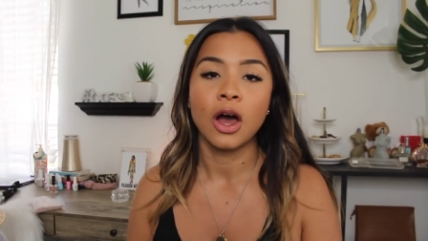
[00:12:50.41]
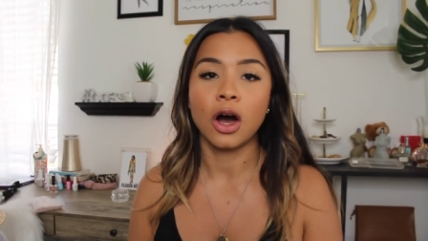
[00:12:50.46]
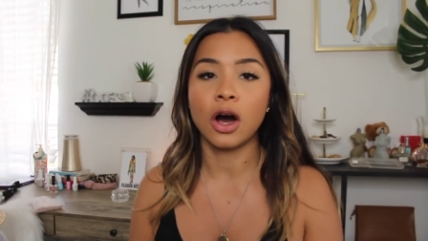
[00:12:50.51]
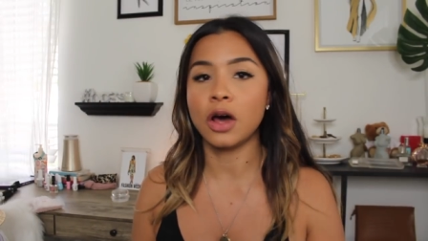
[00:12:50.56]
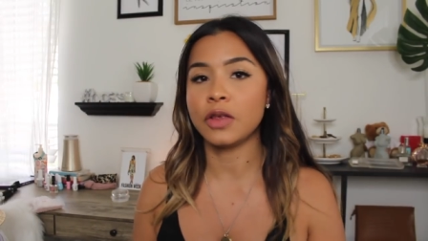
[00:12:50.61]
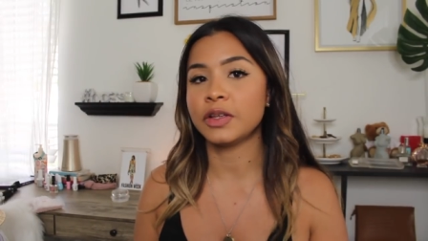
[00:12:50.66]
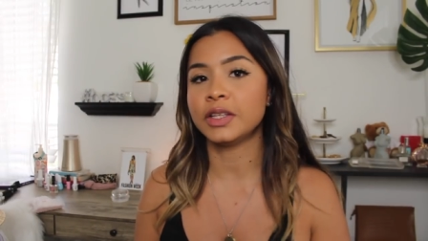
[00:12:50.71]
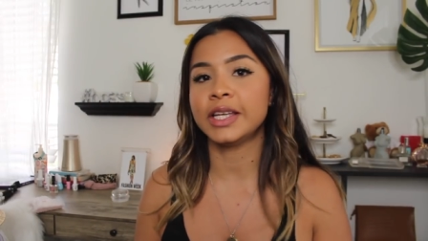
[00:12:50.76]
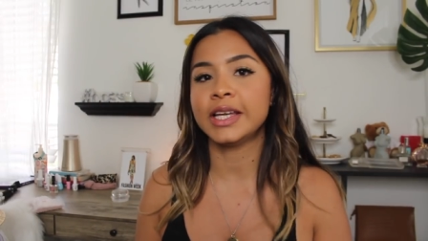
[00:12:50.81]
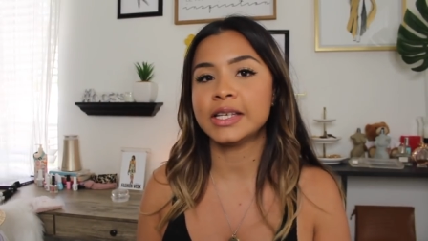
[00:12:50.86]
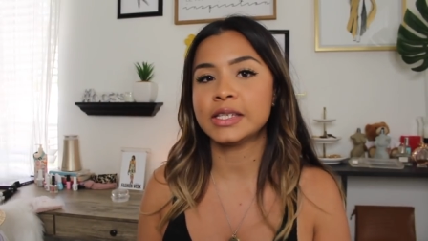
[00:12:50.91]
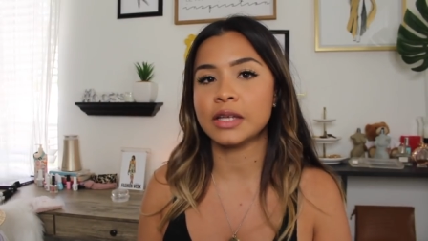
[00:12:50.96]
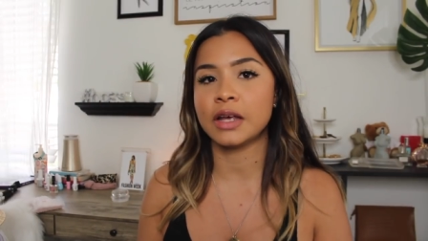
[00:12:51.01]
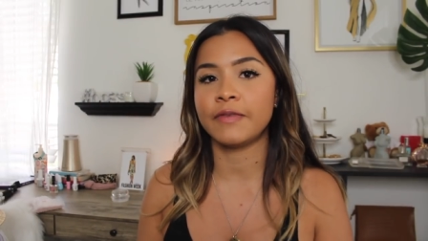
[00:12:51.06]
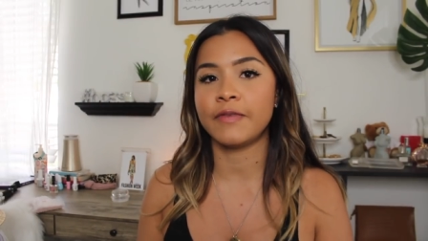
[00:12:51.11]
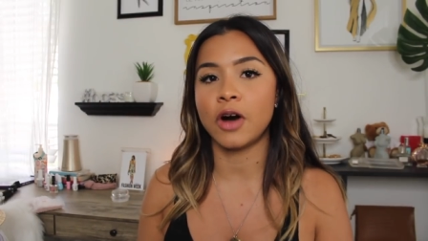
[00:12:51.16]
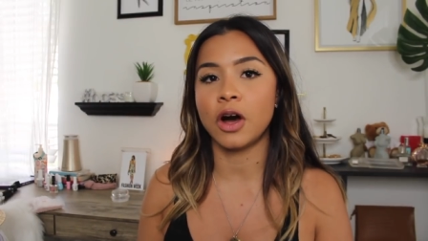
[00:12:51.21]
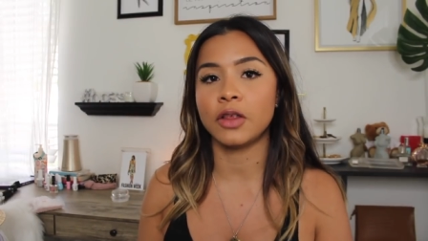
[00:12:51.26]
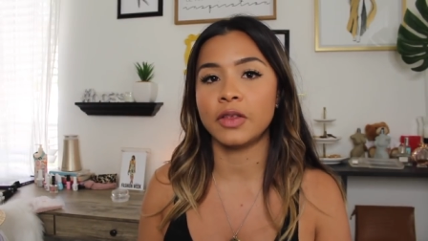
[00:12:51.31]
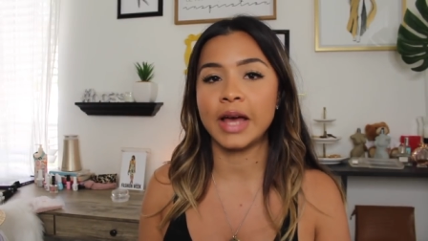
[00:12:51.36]
All the links
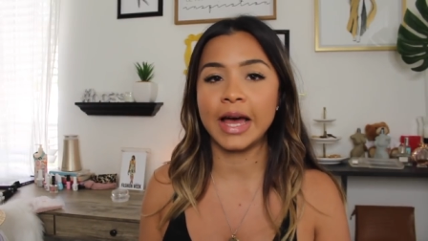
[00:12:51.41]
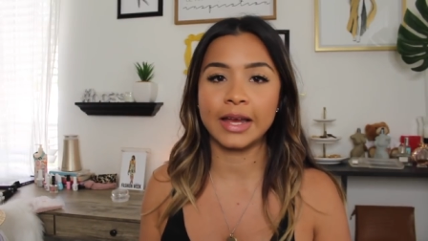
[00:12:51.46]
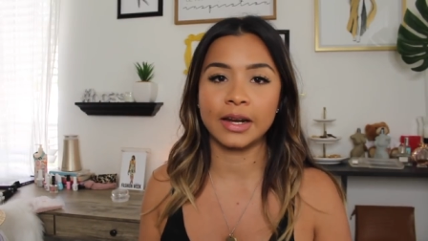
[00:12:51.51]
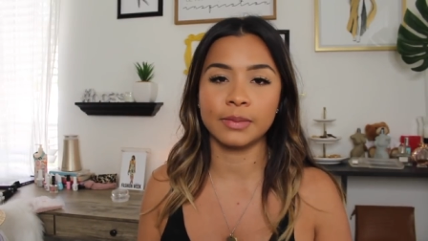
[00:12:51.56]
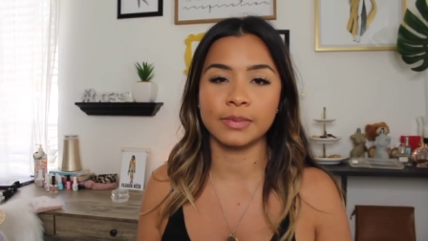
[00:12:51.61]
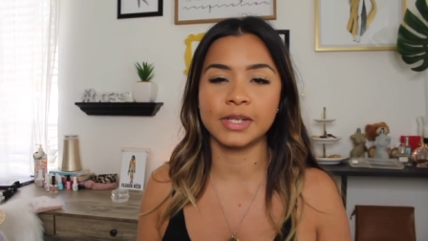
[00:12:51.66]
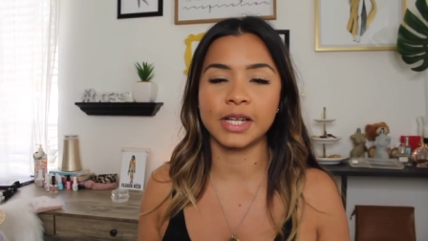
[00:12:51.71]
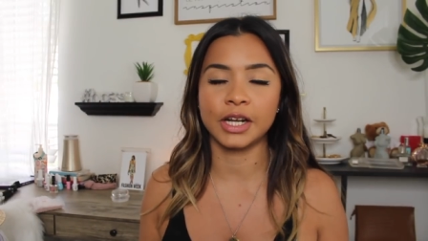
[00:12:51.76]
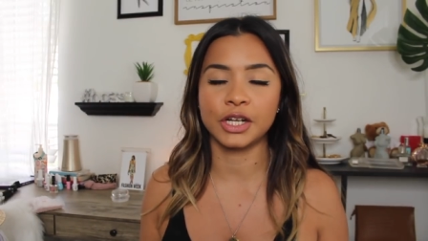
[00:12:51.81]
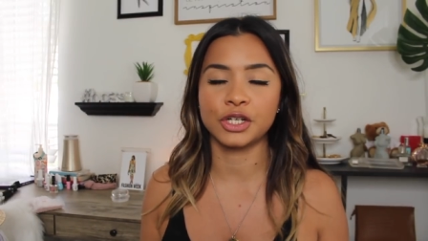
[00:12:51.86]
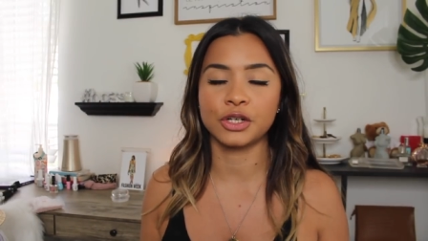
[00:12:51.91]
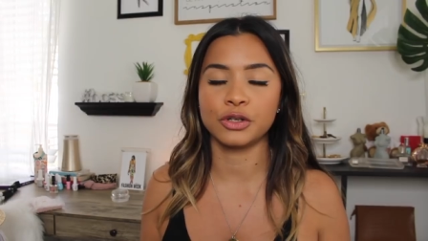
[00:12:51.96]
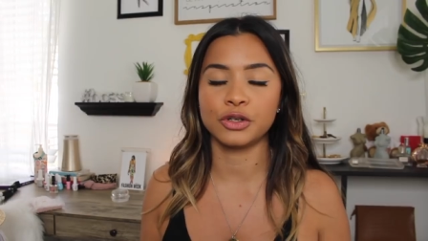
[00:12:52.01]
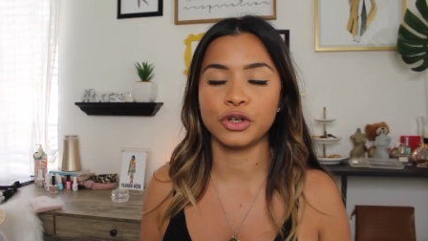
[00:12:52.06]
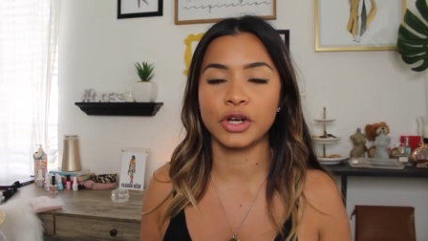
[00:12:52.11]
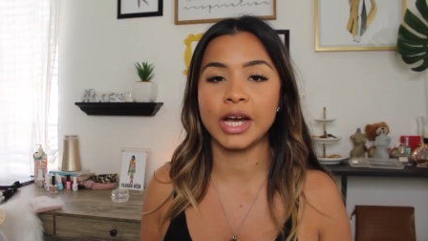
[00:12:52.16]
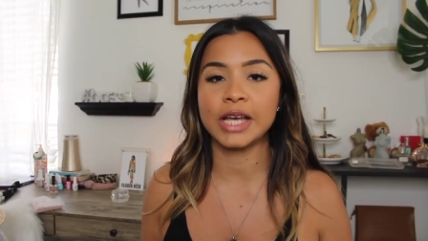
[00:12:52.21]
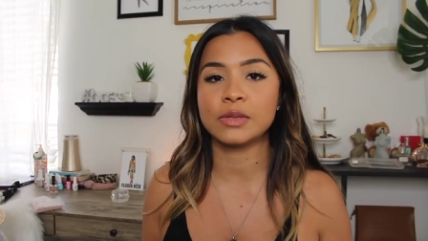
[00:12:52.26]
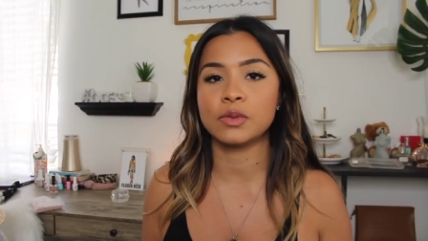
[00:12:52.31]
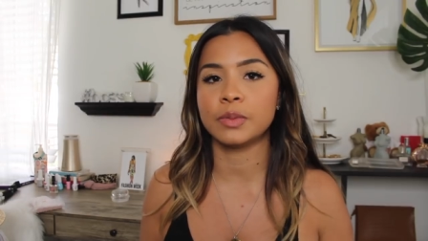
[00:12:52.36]
of all the items that I showed
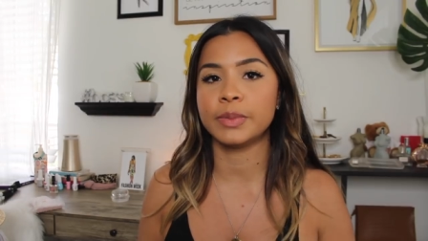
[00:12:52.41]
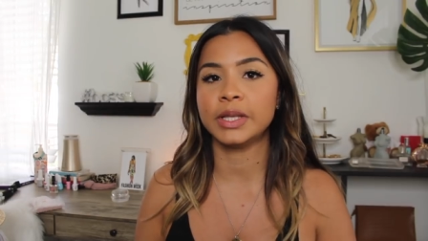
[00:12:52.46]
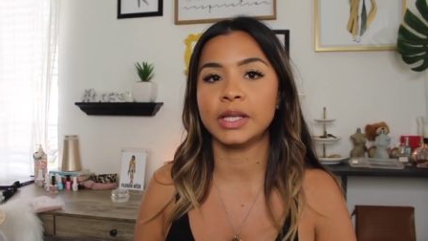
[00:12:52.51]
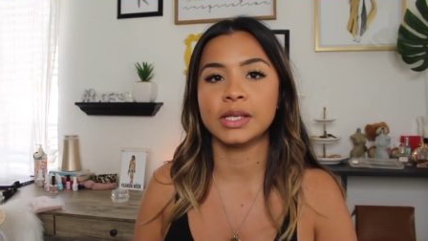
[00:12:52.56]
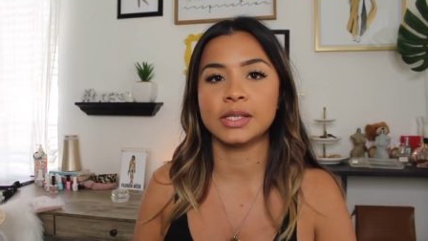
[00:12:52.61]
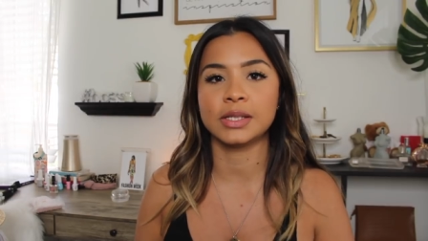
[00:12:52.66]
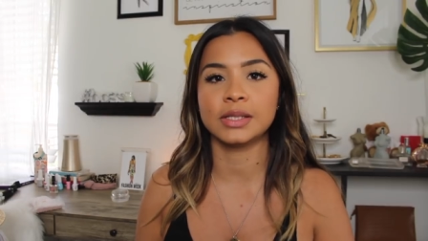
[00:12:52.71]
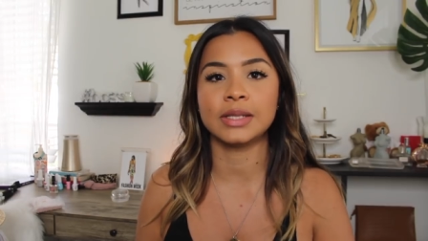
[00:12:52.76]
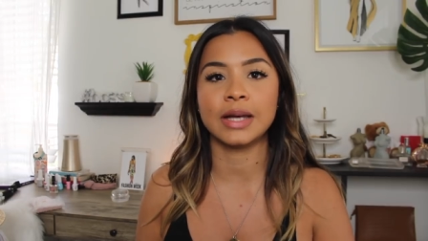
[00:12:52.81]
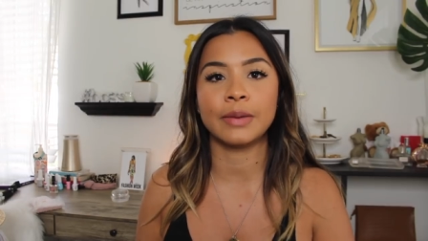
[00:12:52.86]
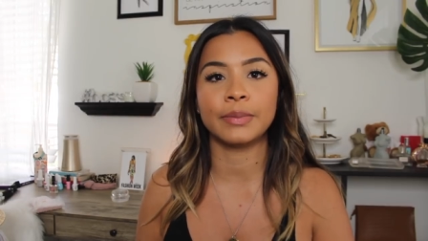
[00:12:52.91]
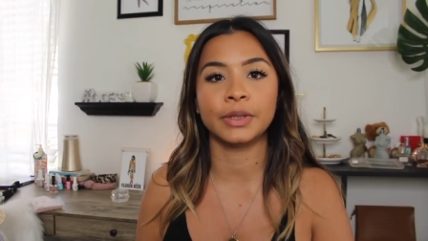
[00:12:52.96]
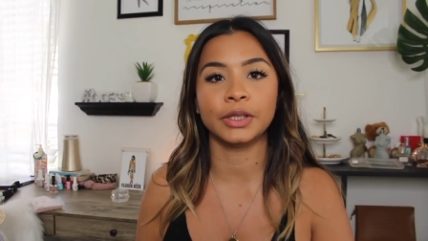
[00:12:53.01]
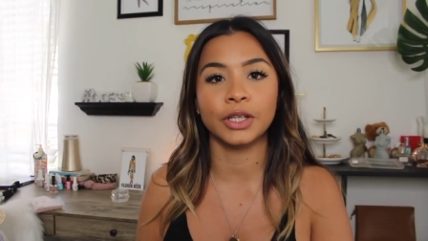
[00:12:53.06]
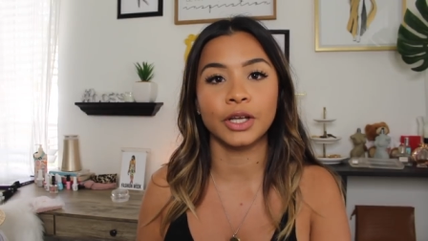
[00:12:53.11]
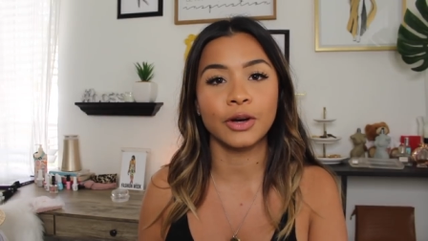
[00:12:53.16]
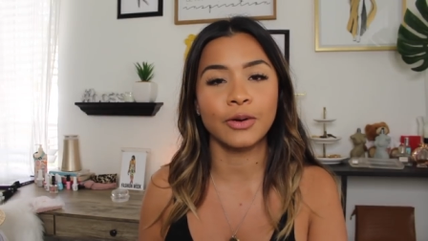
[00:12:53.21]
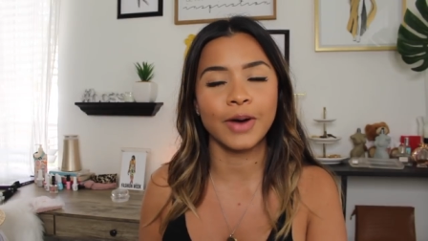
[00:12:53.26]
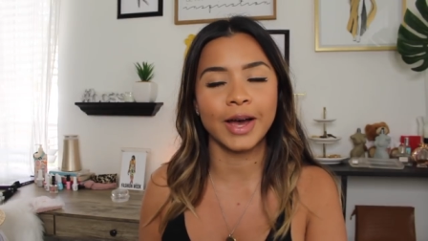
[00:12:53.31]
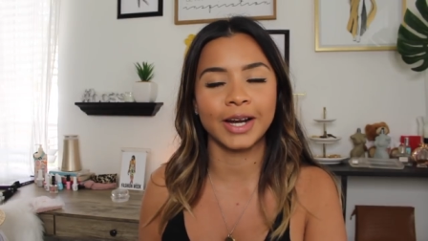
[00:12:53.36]
you guys will be listed down
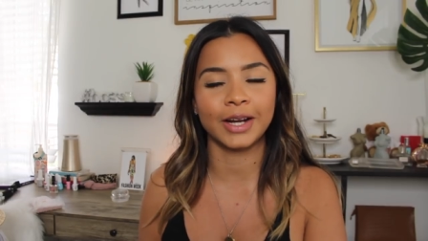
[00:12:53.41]
below,